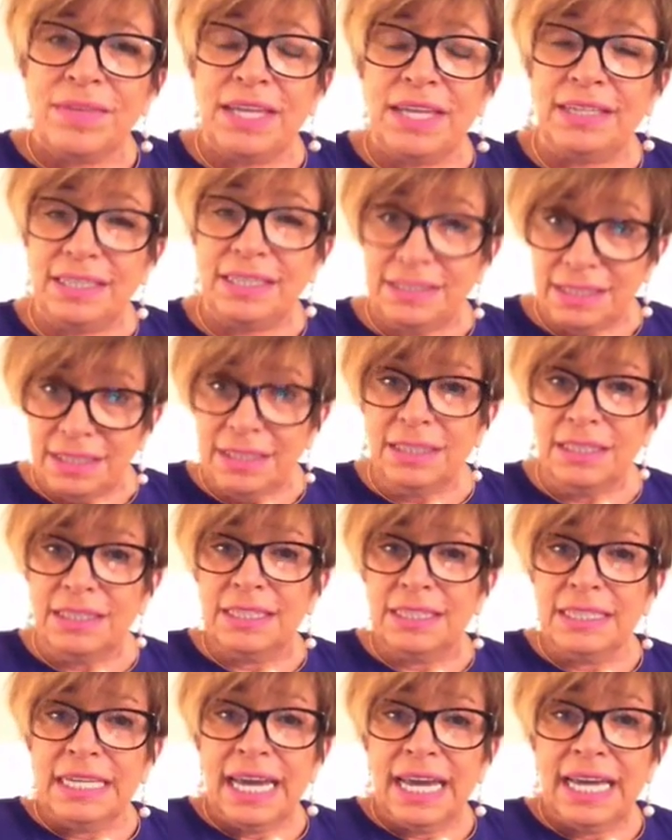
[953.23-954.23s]
And I
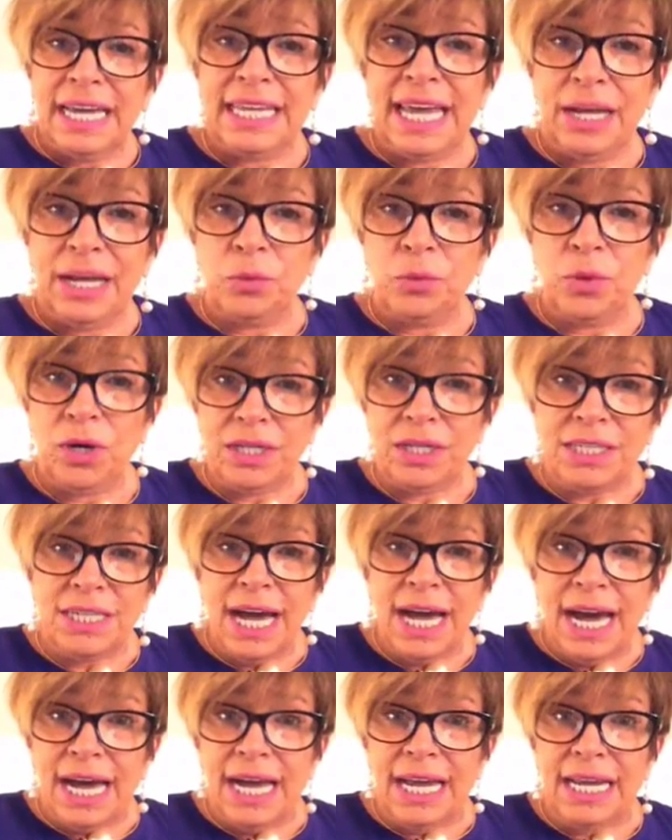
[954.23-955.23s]
did. And I had one
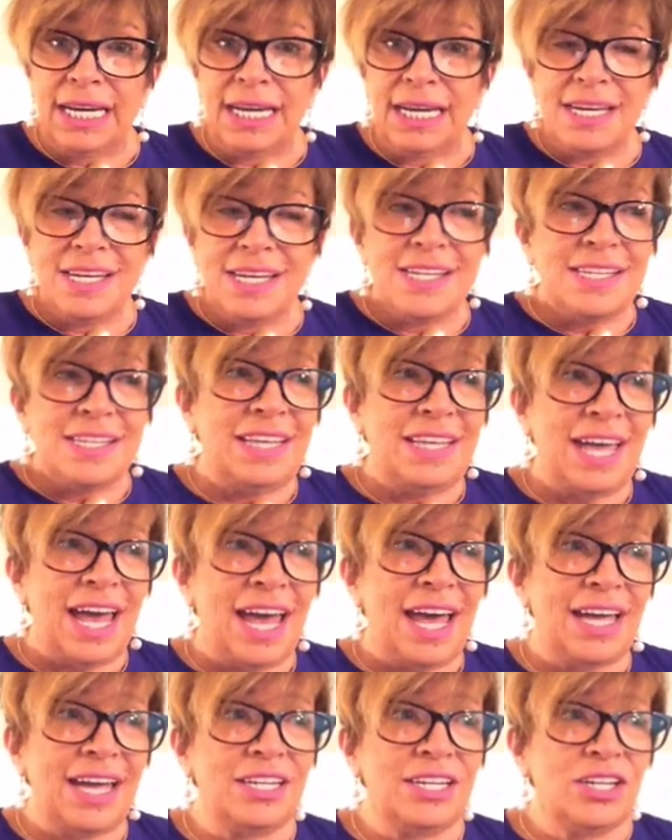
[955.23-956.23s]
guy
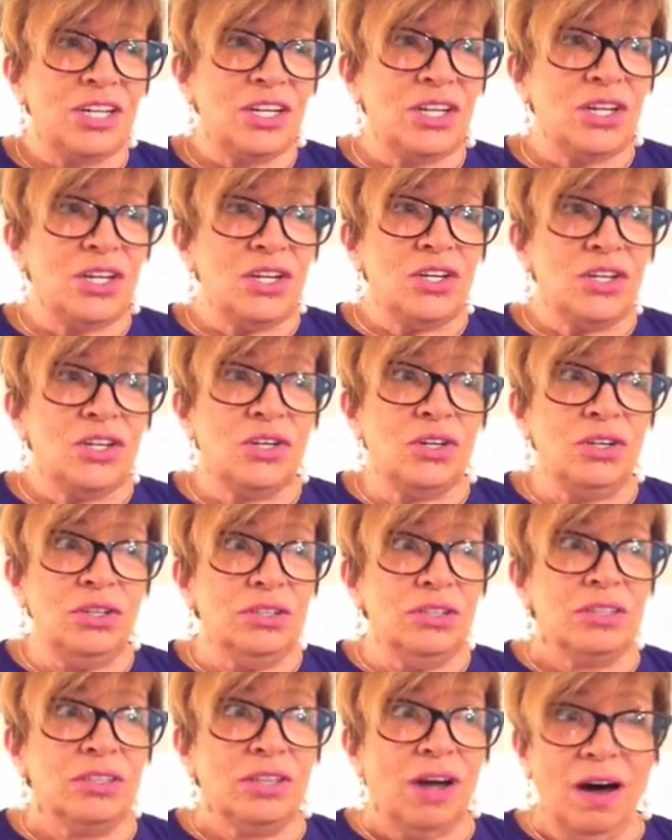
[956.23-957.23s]
that
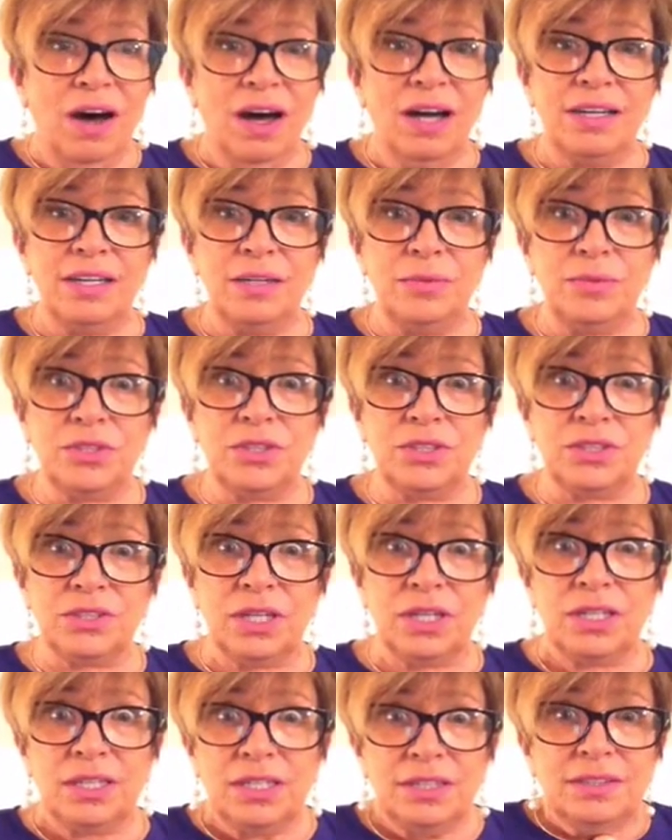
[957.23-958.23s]
couldn't talk. He was just
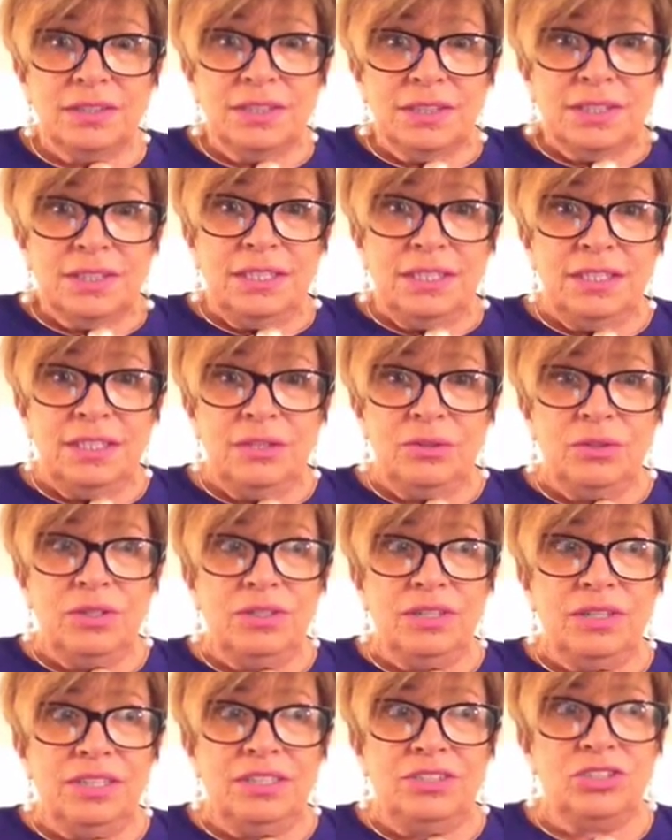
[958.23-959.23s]
like, you know,
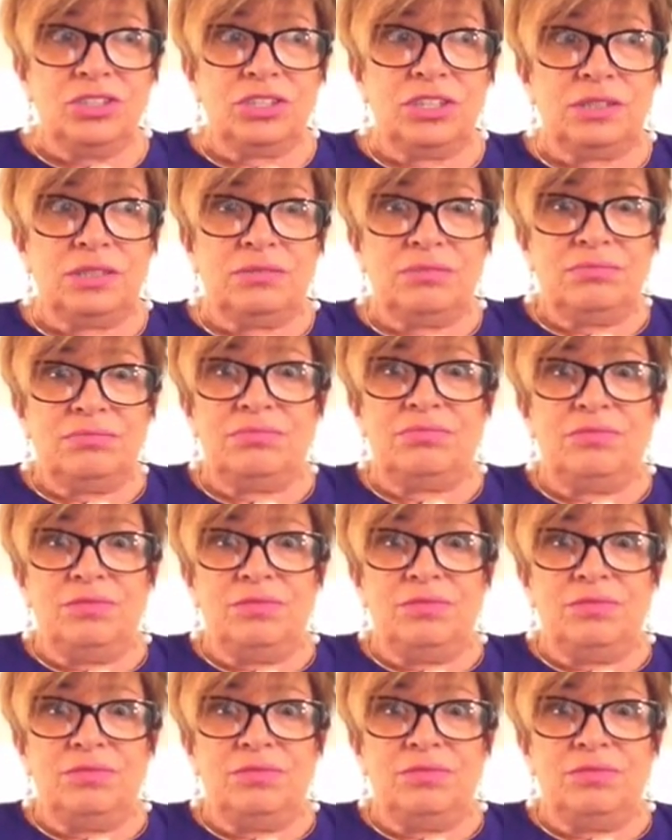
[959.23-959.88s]
like just